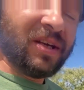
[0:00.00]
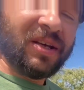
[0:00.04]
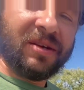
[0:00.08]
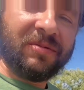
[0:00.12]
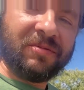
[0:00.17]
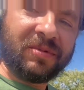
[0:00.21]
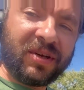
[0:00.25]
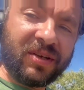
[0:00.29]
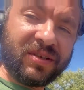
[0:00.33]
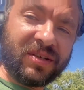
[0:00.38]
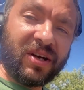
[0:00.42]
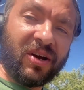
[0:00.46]

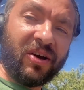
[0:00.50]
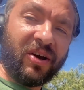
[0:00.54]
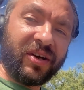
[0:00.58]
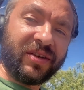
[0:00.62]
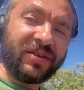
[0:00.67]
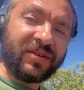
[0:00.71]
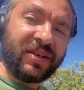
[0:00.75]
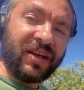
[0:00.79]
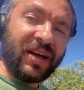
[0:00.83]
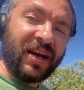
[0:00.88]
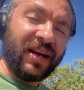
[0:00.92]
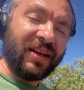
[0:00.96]
because how I
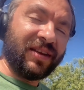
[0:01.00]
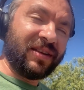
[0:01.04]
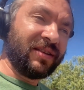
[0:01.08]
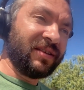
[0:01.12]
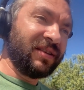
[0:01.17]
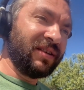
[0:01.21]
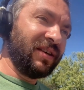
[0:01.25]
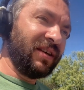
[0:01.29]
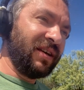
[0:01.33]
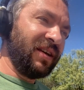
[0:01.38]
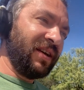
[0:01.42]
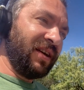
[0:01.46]
said,
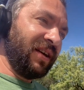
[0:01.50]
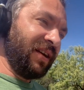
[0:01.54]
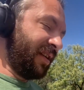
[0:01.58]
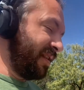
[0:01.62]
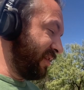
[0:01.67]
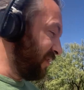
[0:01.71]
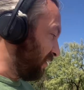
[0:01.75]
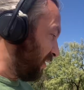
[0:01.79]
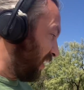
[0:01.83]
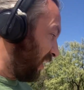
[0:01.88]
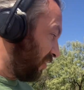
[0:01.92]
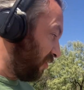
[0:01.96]

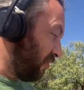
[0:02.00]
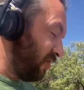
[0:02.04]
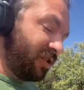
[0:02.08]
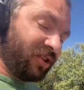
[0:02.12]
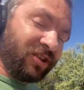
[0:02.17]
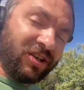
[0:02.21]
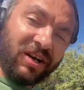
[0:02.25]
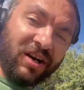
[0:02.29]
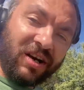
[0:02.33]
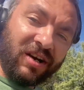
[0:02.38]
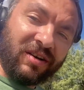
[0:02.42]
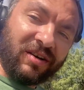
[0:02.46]
they don't
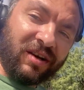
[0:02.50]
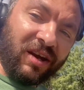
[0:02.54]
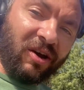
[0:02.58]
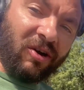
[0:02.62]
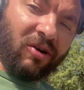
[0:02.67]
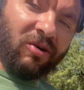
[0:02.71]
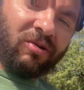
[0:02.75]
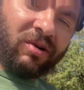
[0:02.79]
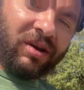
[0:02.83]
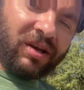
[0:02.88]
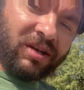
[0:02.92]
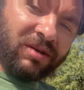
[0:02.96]
turn, they're
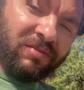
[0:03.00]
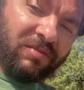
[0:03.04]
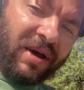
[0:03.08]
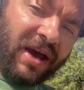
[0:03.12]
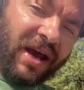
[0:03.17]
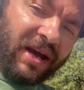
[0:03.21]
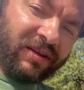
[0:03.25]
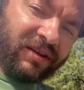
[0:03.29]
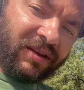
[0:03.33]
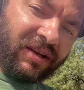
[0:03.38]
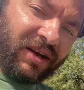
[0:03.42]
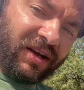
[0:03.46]
all the way in the
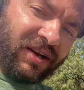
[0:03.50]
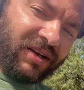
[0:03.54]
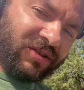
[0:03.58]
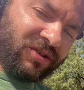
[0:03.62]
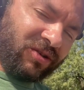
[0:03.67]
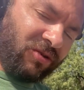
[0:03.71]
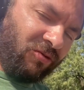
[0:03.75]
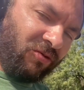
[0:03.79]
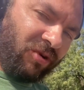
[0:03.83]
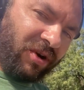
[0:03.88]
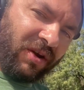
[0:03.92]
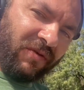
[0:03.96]
back there,
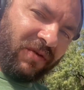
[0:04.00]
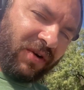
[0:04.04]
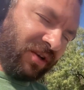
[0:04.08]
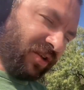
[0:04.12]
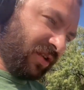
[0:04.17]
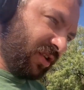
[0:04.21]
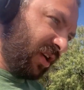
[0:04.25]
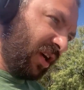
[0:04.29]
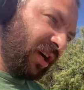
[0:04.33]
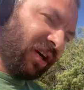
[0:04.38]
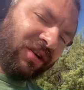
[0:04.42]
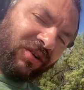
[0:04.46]
so whatever
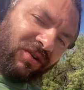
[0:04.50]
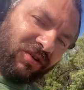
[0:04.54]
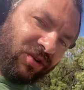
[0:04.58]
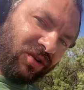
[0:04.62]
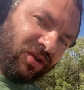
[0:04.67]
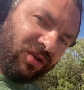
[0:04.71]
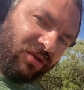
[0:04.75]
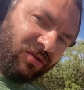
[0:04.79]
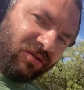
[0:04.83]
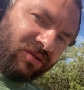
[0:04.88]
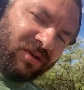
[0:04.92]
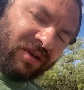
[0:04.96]
turn you
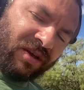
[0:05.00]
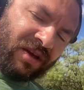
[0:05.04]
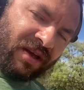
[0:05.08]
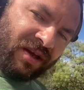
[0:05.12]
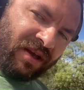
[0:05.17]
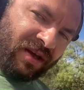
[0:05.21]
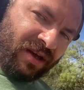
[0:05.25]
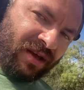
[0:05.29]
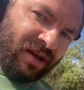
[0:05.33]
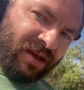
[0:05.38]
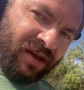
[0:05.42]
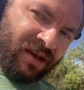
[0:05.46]
do,
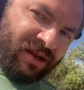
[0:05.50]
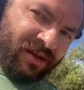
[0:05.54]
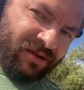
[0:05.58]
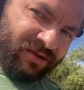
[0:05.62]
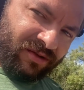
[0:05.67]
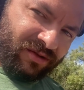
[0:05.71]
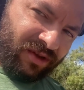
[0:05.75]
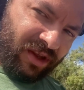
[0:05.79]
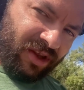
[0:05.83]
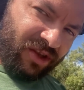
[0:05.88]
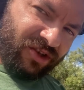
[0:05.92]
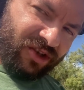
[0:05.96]

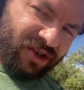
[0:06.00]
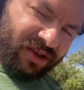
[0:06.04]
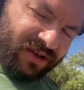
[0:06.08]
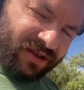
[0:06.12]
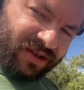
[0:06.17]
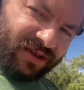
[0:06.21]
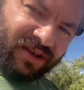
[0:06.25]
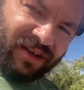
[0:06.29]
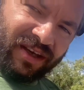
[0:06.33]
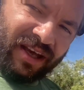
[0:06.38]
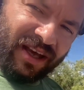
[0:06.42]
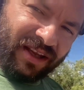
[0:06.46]
they just
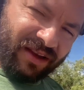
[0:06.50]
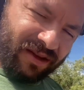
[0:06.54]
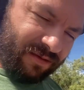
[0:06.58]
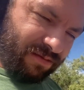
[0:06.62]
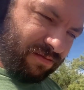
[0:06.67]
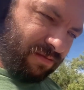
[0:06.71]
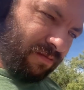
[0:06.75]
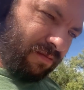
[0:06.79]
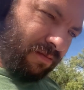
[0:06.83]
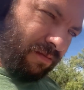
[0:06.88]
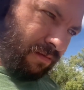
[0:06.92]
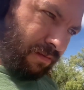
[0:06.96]
get
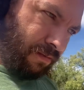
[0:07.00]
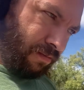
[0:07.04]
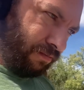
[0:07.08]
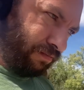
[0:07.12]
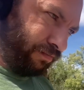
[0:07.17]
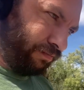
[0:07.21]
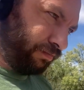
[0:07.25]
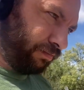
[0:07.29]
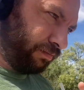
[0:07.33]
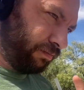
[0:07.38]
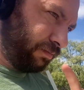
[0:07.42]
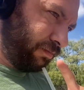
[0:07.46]

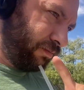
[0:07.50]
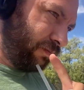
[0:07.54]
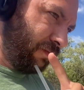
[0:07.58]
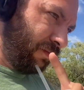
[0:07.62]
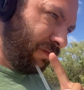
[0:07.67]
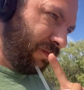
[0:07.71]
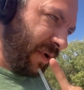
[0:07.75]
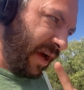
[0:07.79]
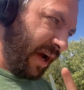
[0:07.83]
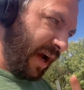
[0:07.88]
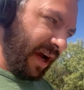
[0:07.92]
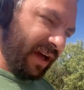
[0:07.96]

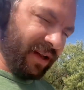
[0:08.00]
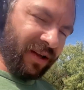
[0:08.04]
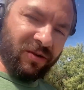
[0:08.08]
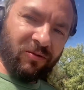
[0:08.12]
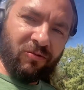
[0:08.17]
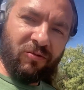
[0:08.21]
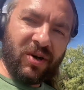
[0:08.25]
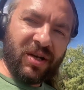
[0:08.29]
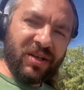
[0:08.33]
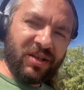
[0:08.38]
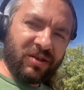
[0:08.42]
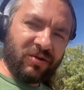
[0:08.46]
bad.
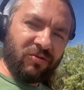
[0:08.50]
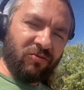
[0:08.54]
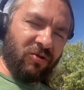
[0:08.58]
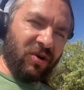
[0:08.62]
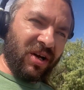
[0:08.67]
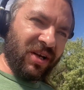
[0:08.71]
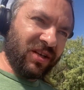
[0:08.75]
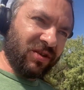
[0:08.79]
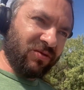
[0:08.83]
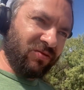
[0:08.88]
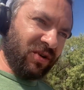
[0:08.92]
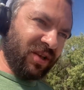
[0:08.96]
And once
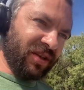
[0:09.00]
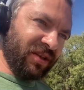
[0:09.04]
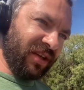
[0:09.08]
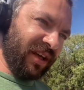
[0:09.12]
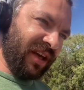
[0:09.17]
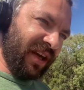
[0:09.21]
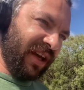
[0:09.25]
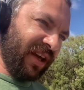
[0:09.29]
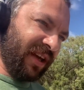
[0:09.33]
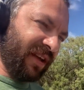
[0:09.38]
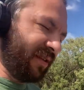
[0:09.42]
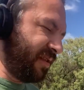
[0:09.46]
what
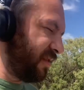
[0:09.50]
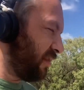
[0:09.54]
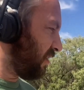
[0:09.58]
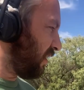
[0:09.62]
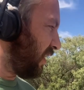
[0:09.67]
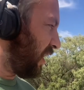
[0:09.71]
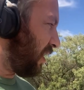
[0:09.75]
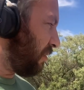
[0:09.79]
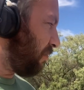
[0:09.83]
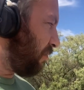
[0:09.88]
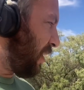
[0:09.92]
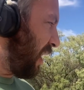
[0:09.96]
they
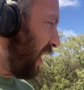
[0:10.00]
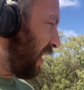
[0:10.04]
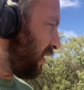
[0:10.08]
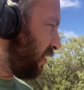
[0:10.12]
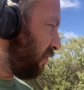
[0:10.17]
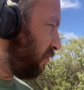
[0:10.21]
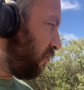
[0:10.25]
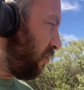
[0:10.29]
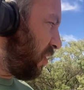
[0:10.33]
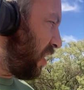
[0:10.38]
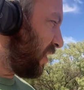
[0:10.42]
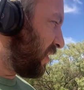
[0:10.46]
get bad
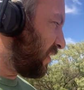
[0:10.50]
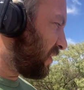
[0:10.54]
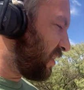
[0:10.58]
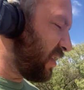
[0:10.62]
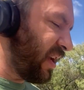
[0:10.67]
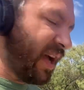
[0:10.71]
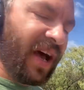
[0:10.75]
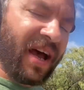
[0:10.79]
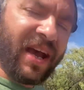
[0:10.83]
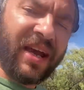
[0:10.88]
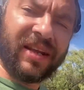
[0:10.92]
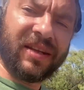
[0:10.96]
in one
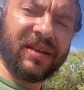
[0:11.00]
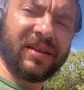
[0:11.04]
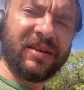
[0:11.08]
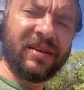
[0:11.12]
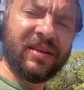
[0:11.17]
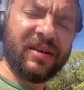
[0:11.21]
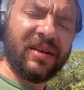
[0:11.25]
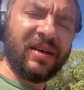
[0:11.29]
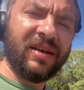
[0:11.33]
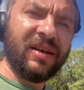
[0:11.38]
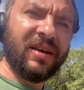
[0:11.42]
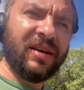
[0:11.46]
side,
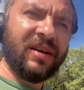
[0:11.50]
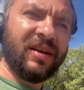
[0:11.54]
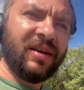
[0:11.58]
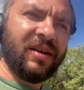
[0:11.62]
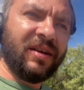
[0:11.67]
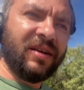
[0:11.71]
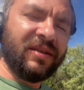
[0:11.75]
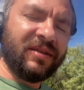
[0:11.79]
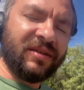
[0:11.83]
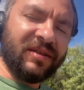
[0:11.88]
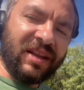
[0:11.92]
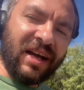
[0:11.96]

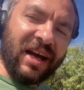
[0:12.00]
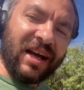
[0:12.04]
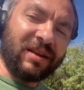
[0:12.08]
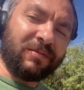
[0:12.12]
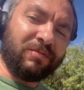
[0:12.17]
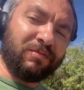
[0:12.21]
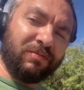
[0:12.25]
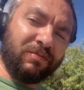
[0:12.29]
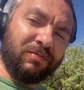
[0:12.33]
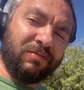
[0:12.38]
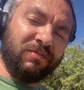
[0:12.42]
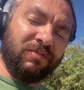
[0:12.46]
that
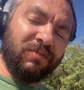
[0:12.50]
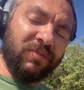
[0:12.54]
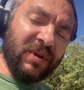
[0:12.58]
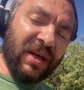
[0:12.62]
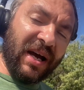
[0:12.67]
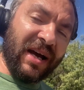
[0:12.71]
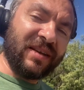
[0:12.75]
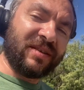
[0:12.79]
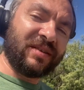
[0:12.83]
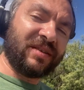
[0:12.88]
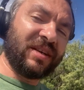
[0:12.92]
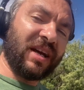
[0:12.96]

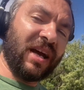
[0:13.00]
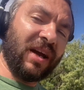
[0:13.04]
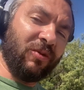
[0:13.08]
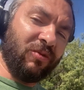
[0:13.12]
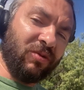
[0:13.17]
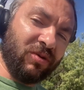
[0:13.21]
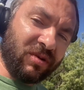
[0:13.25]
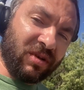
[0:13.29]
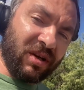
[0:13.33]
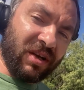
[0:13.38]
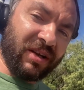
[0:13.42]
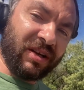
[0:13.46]
side
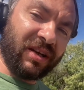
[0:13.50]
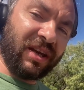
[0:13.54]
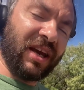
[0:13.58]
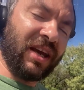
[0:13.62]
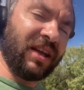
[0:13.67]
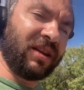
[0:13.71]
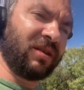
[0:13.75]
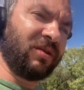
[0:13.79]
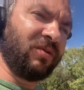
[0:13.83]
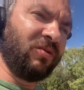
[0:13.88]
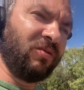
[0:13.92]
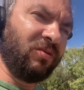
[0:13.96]
will gonna
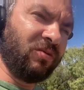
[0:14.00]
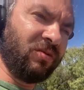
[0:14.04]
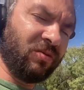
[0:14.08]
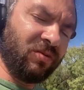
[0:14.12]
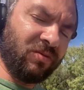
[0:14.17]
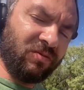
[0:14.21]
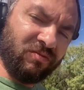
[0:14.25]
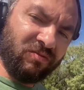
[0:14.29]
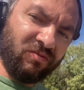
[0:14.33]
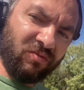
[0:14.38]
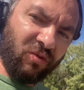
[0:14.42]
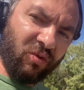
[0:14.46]
get
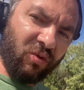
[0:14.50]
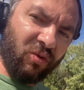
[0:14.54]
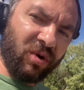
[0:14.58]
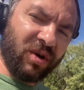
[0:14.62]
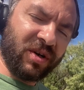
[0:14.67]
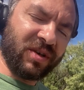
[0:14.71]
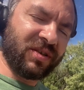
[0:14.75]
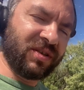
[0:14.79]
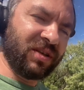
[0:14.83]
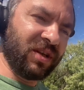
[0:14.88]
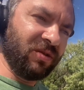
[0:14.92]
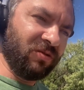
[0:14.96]

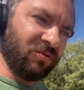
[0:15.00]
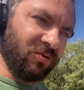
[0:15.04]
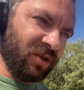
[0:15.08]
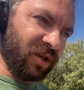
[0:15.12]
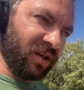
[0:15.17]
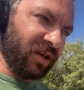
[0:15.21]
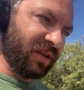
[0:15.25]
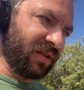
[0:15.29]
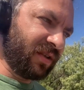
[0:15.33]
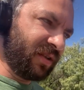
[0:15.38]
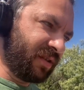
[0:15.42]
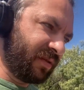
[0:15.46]
worse and
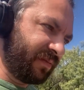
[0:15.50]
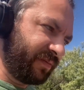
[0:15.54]
worse.